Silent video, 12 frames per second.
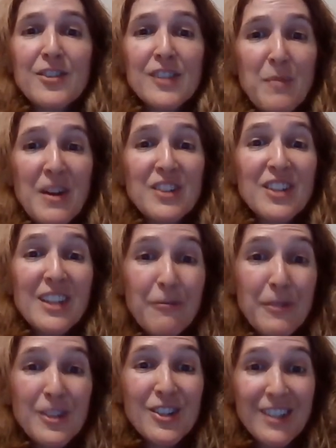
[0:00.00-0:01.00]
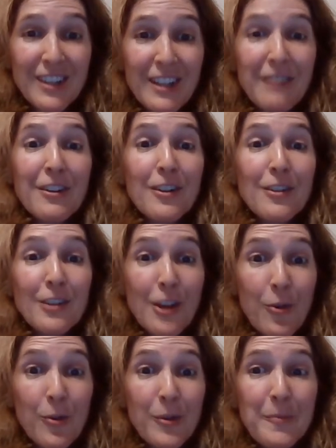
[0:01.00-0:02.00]
especially if we just leave it
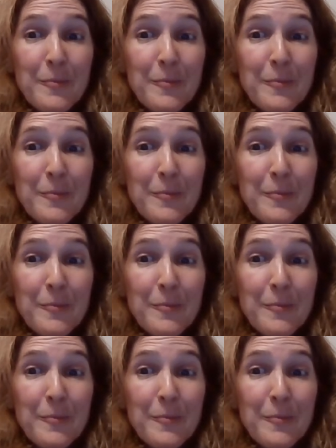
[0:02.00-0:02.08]
alone.